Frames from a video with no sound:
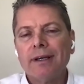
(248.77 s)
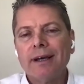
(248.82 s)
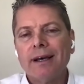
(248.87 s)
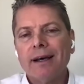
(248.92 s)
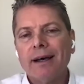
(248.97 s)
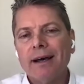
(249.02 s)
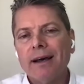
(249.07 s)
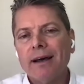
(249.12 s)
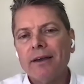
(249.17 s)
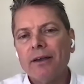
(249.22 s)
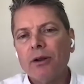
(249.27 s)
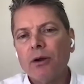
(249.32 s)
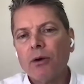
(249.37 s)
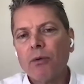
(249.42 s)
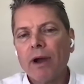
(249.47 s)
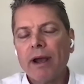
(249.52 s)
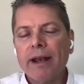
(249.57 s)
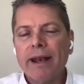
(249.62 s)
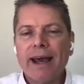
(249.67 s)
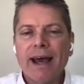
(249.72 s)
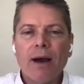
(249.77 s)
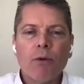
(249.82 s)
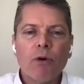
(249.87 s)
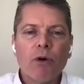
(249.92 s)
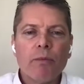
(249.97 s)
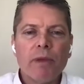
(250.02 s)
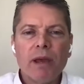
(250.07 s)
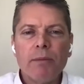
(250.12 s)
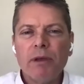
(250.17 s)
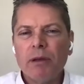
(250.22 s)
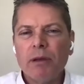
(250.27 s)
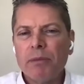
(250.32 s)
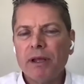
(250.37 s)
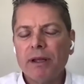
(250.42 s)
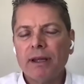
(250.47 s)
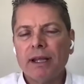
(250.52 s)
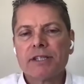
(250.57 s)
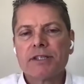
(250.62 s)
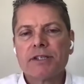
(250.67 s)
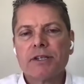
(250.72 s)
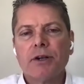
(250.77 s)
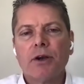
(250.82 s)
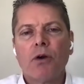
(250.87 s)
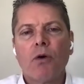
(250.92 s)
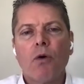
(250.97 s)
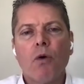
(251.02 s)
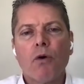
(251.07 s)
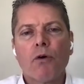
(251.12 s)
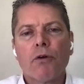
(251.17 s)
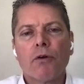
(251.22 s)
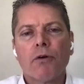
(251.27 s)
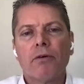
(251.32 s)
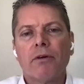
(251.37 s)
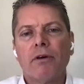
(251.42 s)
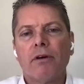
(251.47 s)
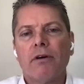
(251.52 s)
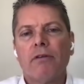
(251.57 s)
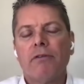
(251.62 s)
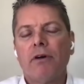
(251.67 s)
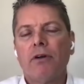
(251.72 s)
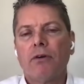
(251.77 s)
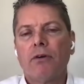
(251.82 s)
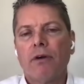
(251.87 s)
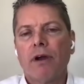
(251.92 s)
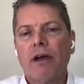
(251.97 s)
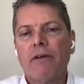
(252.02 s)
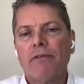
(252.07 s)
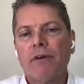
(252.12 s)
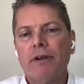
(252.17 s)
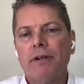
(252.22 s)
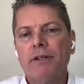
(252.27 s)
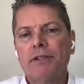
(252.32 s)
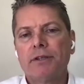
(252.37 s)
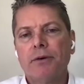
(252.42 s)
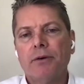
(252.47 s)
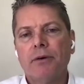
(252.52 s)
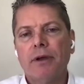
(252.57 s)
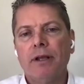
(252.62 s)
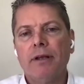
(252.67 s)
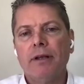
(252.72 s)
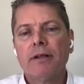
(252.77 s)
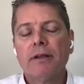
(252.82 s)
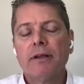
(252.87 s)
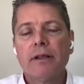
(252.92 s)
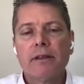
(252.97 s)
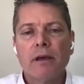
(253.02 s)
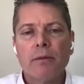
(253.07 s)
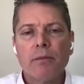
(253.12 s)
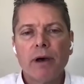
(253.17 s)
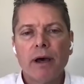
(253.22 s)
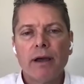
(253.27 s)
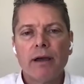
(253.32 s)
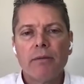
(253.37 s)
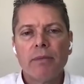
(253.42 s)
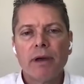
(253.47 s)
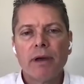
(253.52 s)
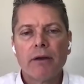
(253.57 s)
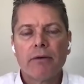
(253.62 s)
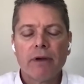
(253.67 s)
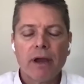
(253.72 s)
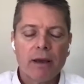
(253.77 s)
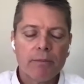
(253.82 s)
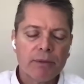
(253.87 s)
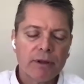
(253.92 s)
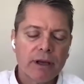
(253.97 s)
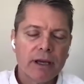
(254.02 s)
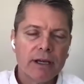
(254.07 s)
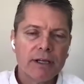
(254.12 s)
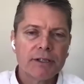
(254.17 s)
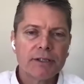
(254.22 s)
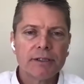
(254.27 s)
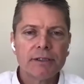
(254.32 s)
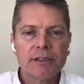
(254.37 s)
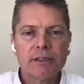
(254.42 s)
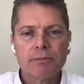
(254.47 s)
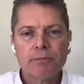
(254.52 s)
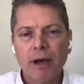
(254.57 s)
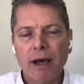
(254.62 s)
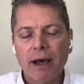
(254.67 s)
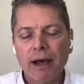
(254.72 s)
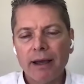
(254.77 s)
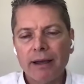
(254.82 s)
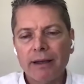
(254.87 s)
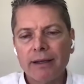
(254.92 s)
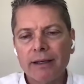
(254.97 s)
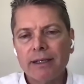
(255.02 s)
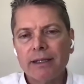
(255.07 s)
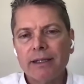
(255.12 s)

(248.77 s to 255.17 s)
right now we're maybe a bit less than a quarter of all graphite is going into lithium-ion battery applications. By